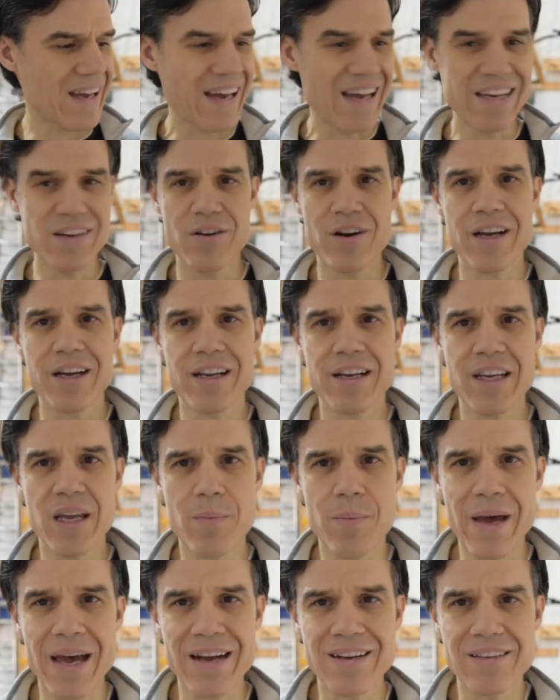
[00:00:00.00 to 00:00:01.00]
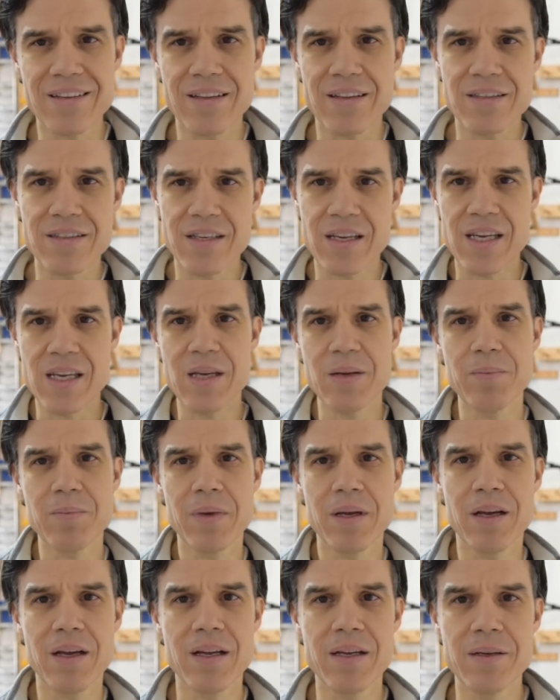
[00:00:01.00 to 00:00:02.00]
you're not going to get back to the
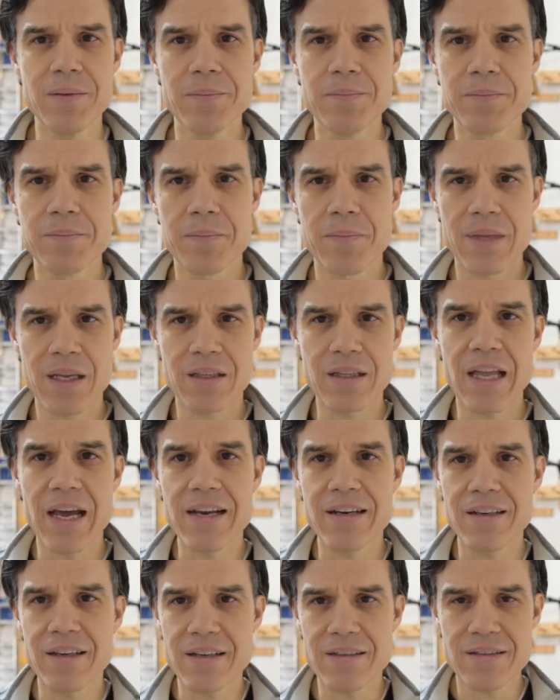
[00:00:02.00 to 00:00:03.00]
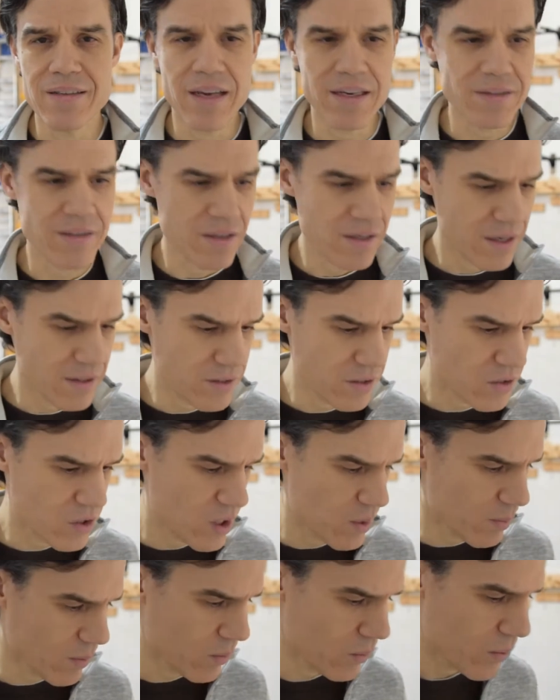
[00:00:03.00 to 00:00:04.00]
same lightness as a
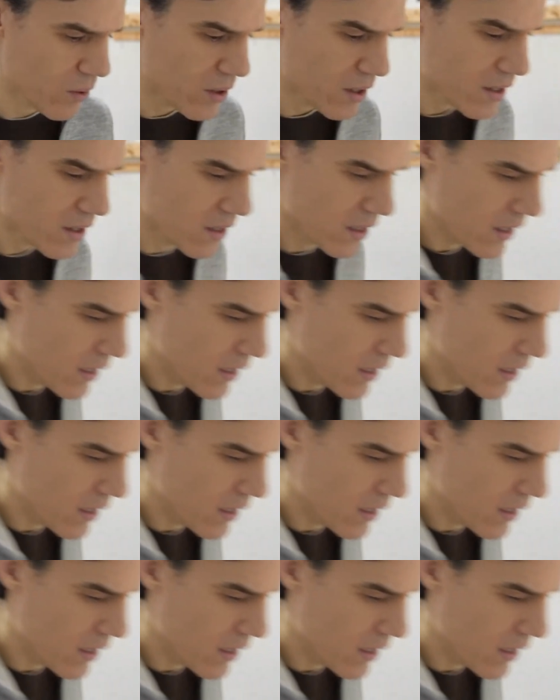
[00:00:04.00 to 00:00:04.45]
cheaper wood.